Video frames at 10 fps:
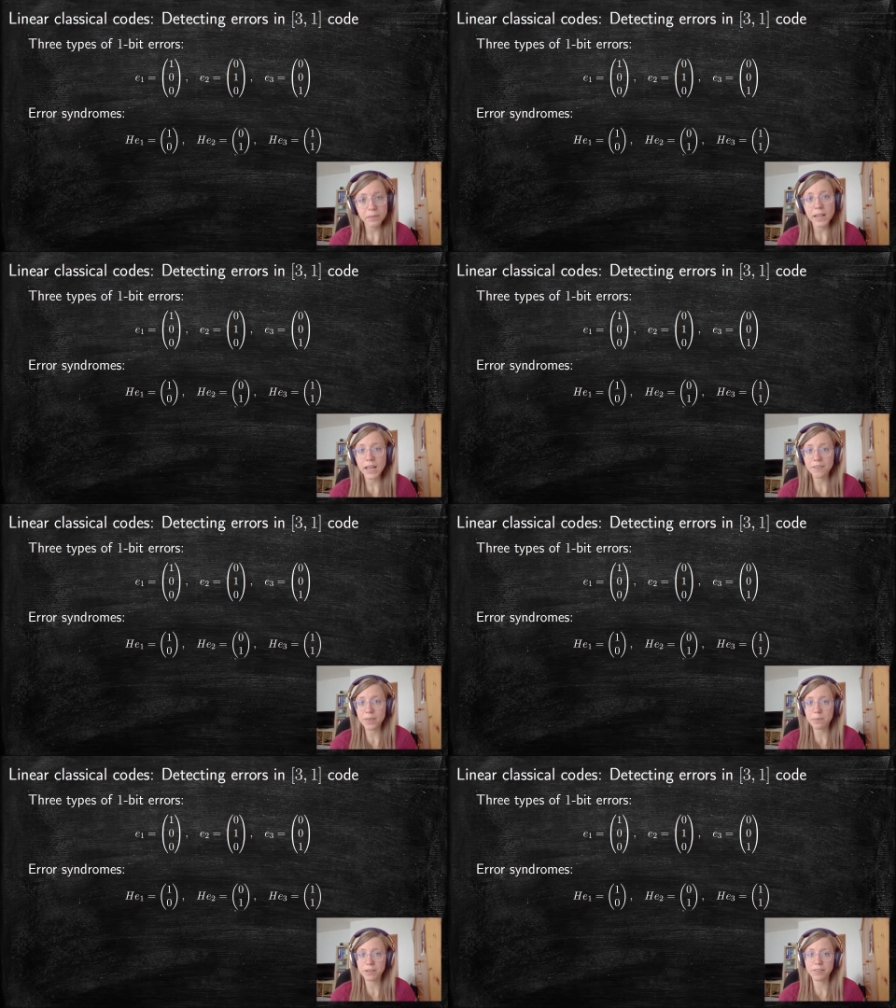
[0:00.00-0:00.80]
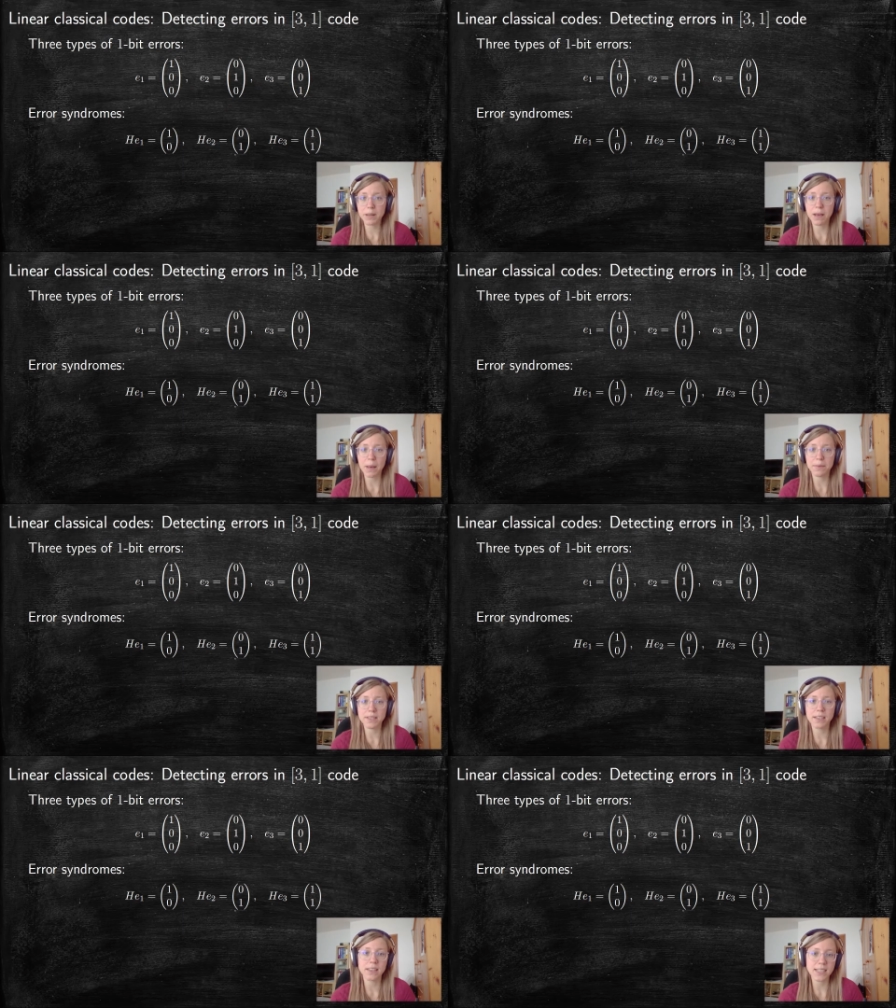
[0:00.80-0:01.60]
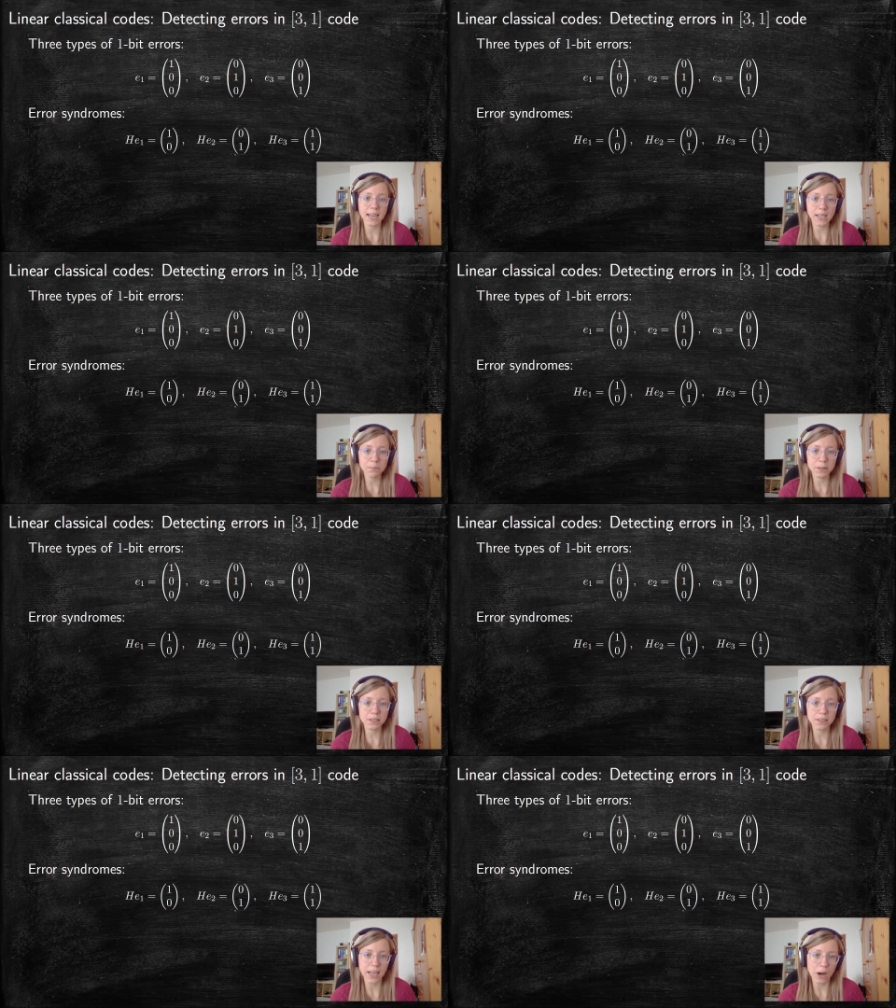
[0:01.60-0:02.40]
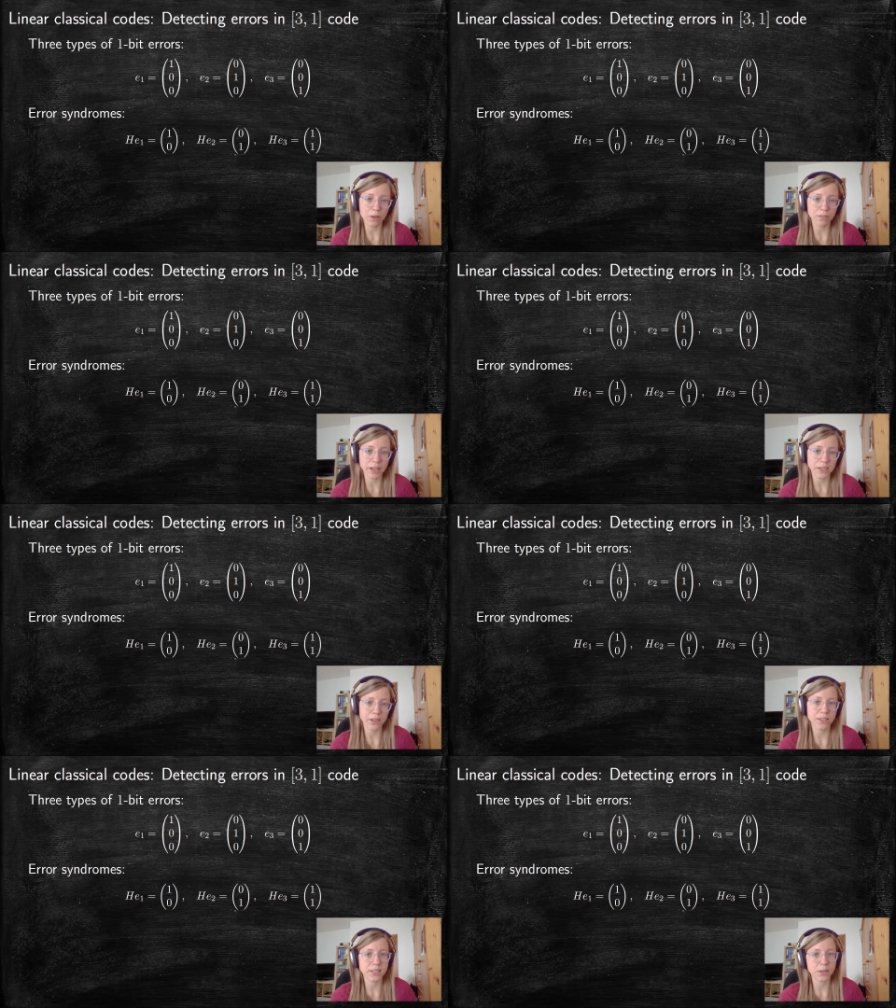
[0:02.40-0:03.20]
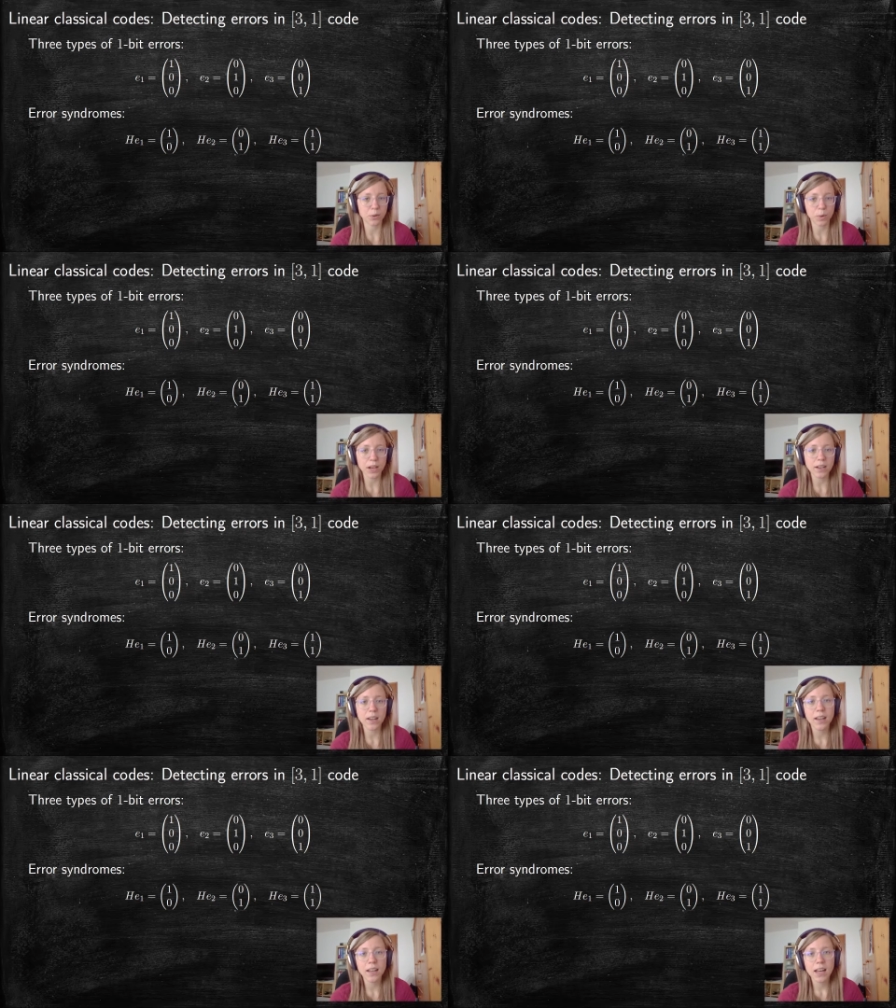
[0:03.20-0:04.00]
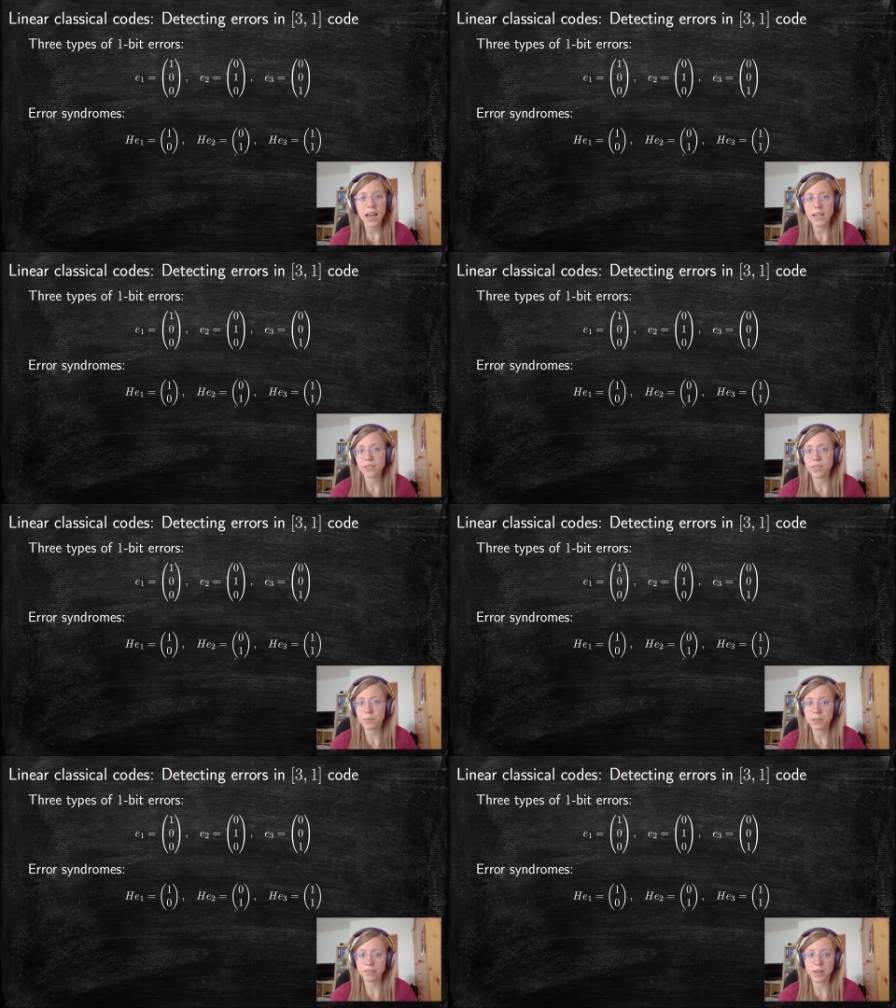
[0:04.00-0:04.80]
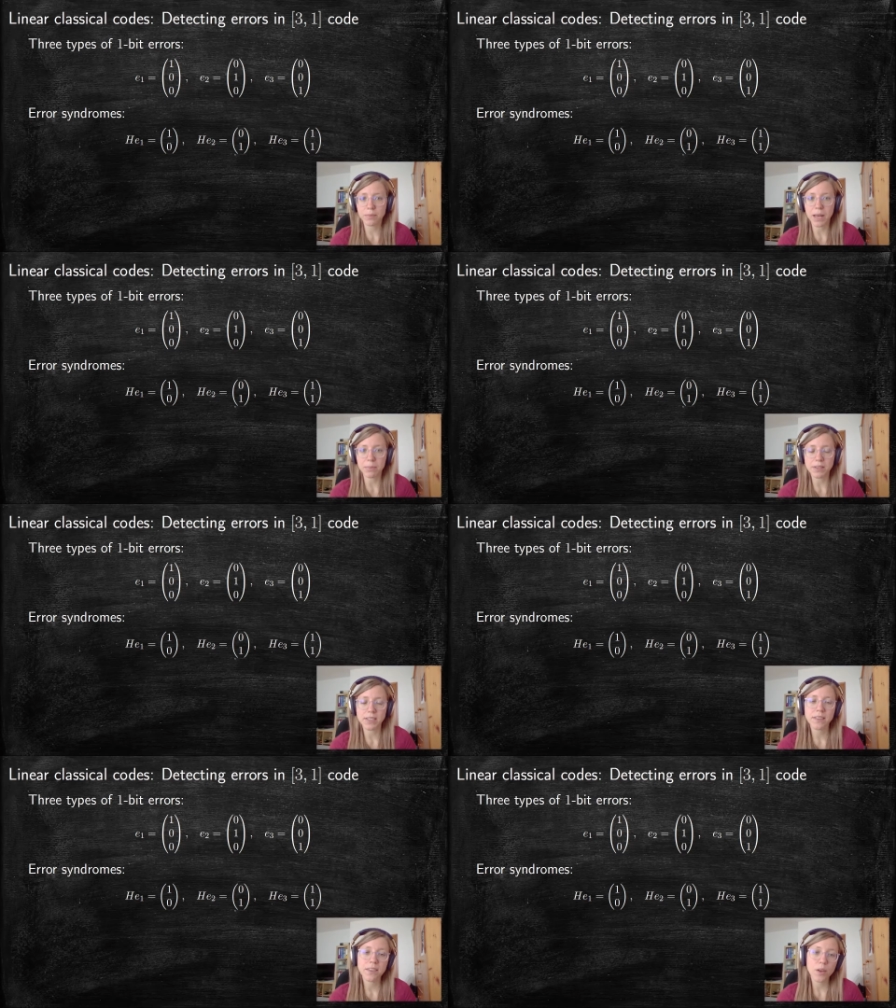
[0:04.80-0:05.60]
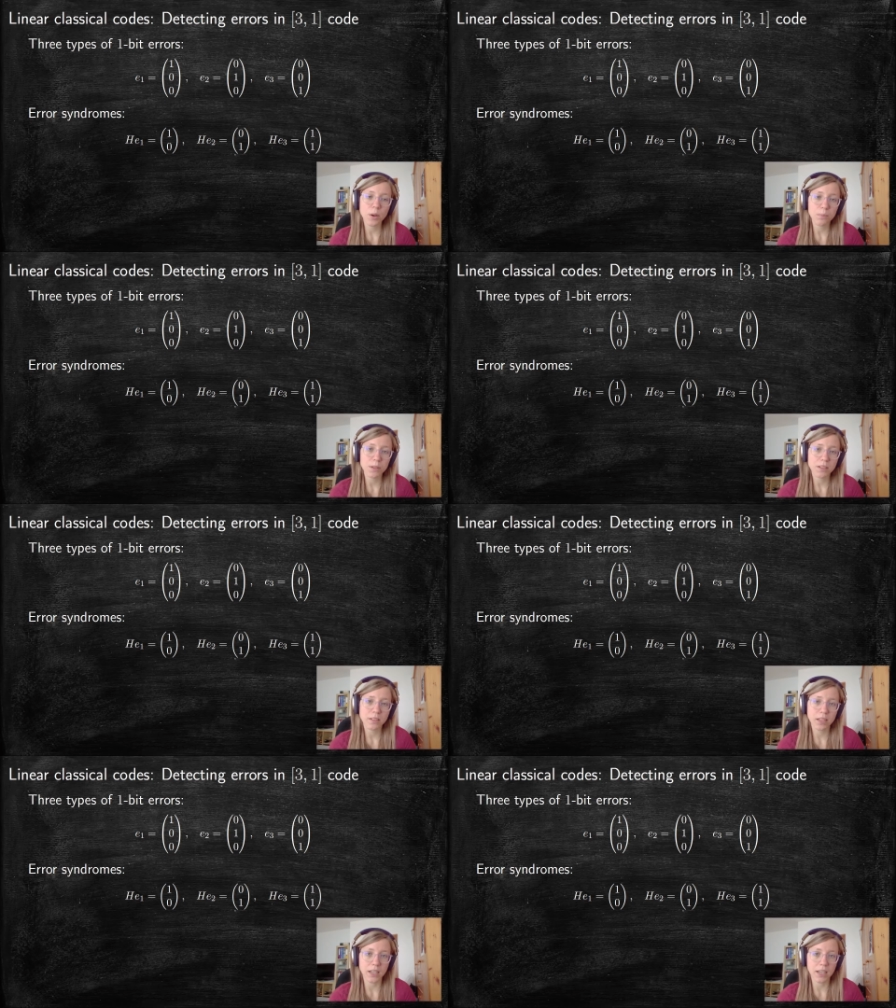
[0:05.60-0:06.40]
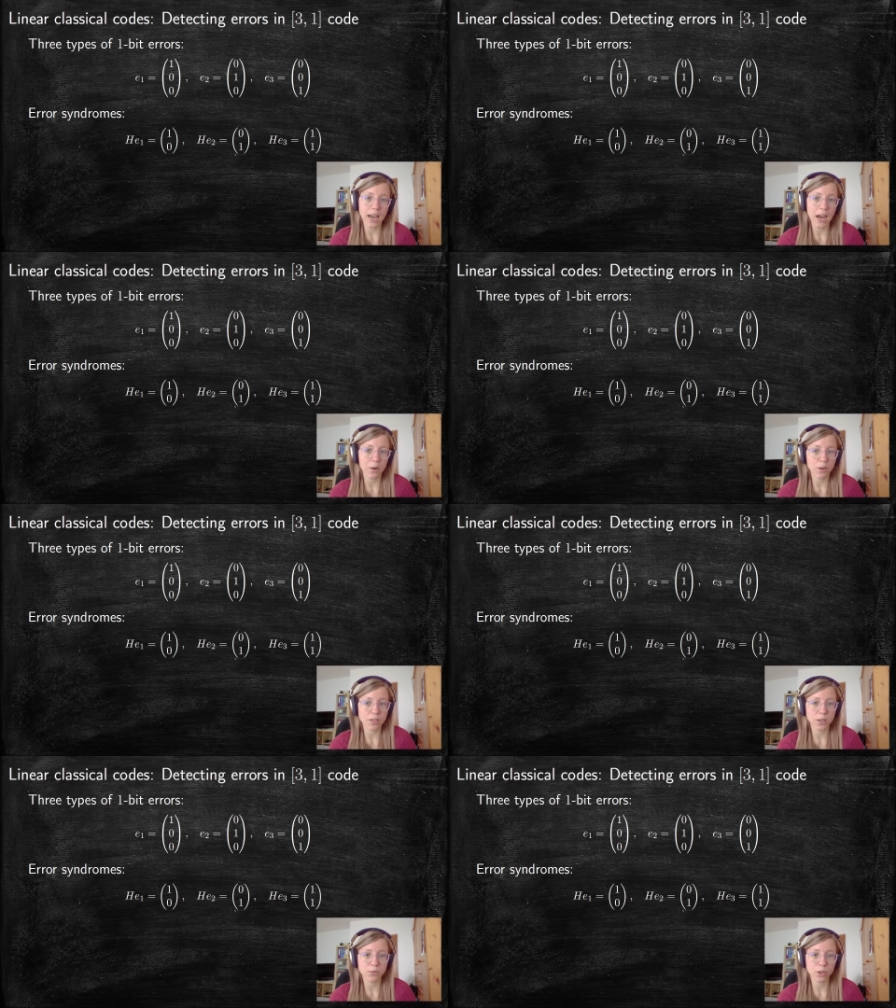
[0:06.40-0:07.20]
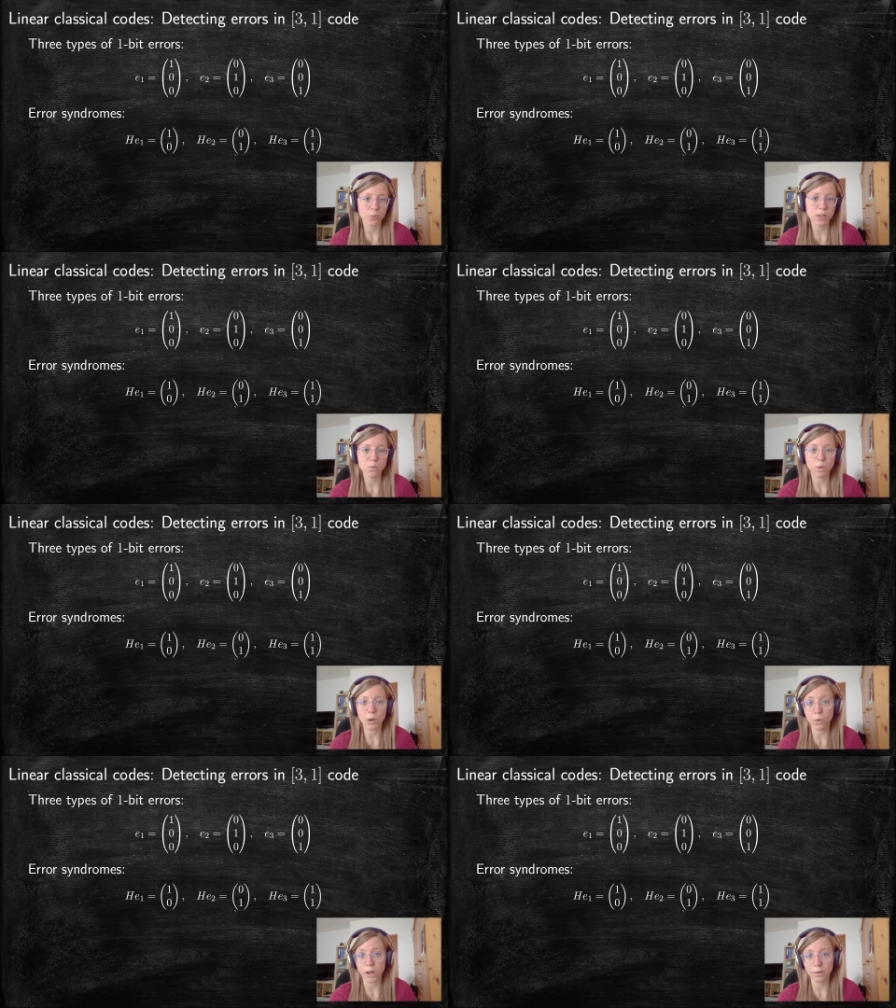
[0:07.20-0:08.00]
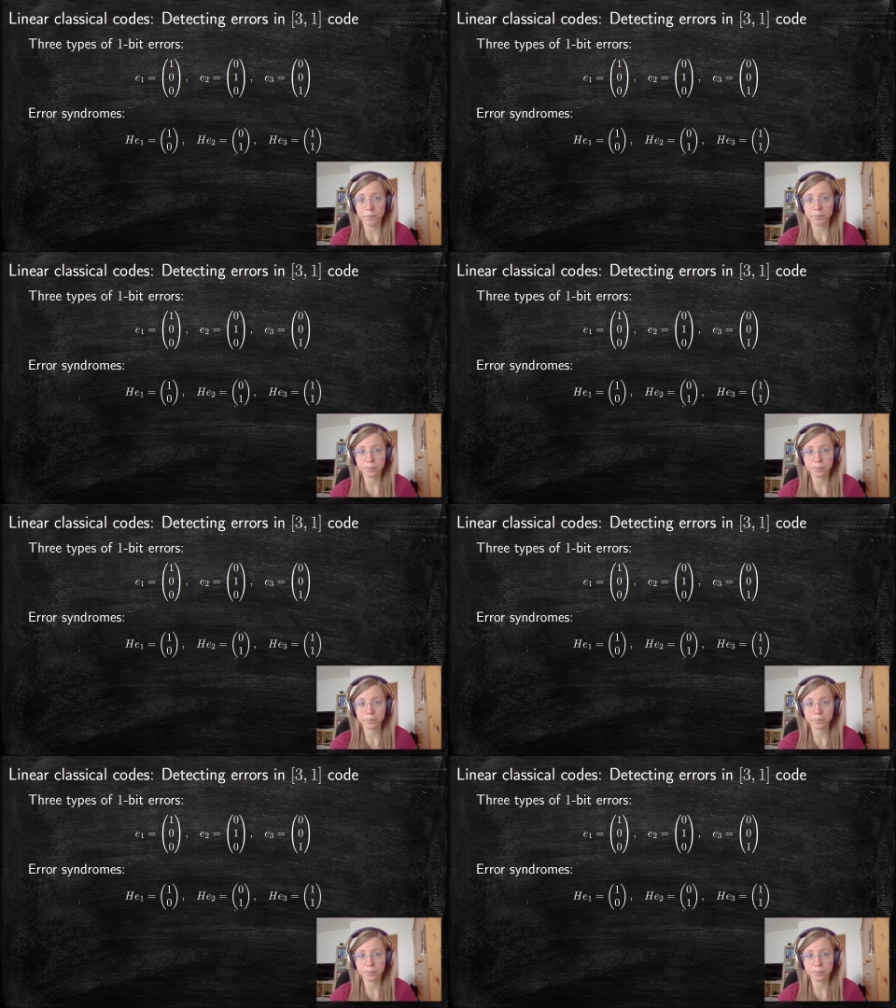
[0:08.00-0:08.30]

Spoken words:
If the bit flip happens in the second bit, the error vector is 0, 1. And if the bit flip happens in the third bit, the error syndrome is 1, 1.